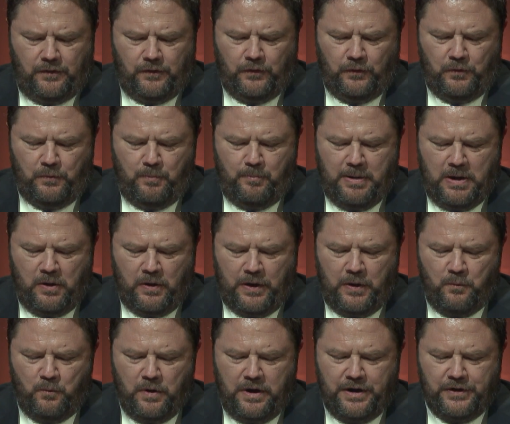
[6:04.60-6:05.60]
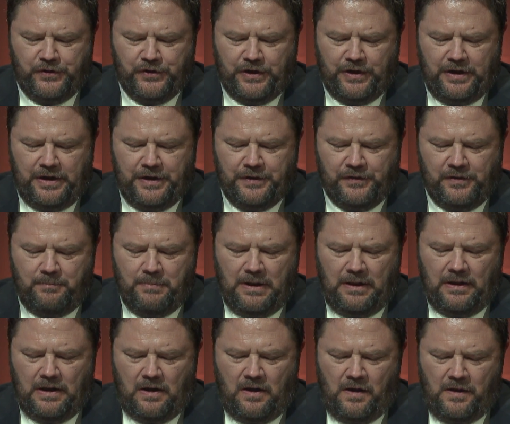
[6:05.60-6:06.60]
to Barry Rush and
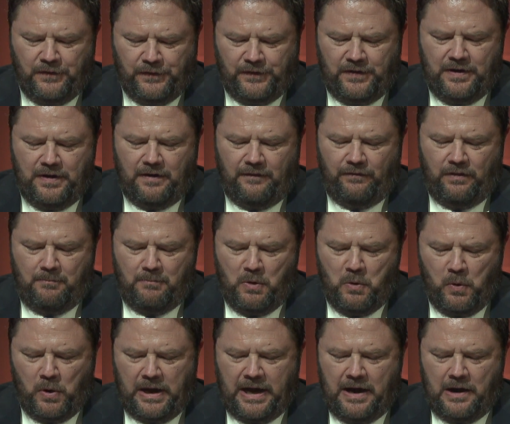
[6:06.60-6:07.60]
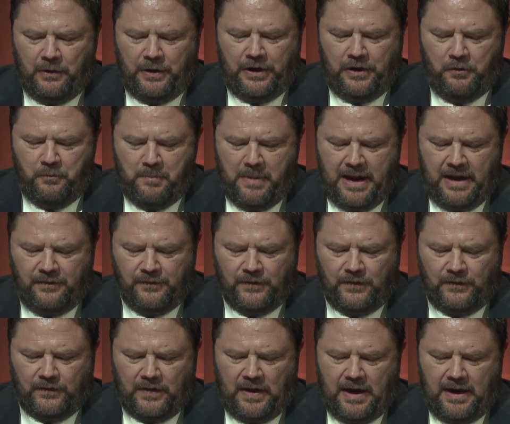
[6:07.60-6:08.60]
Isabela Alston of the Mower County Humane
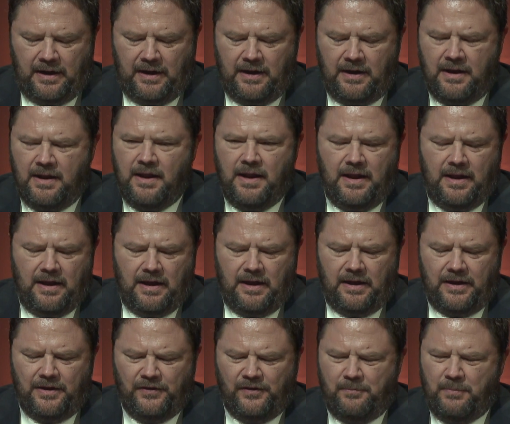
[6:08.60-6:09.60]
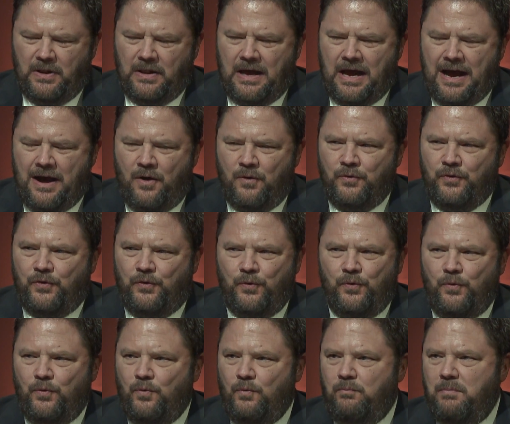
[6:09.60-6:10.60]
Society. Uh, Isabela, how
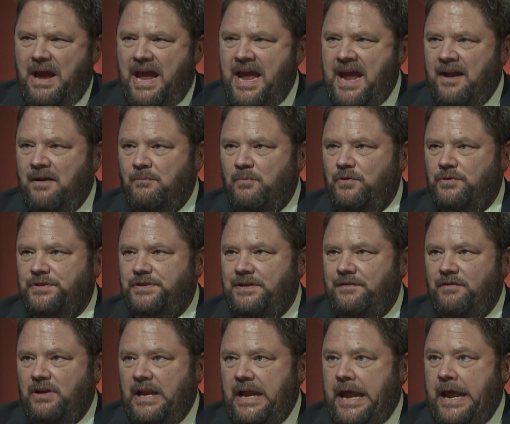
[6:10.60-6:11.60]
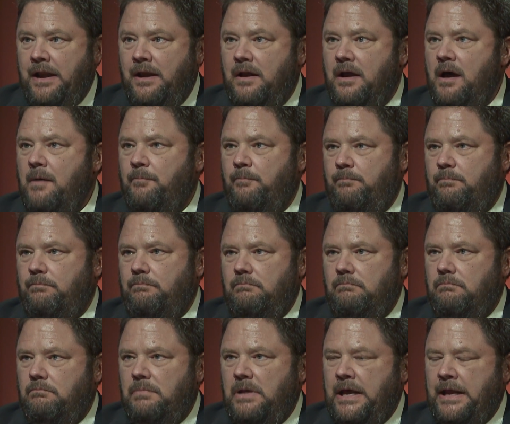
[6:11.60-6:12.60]
do animals even end up
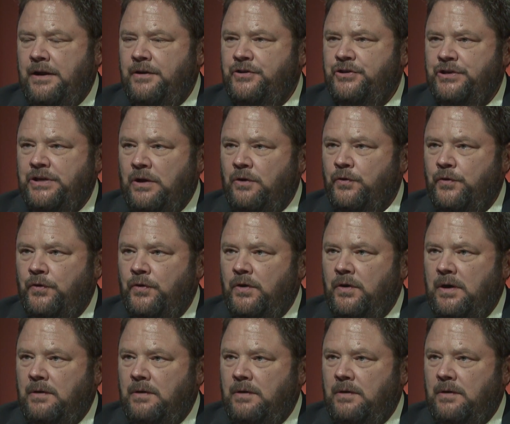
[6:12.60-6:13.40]
at a shelter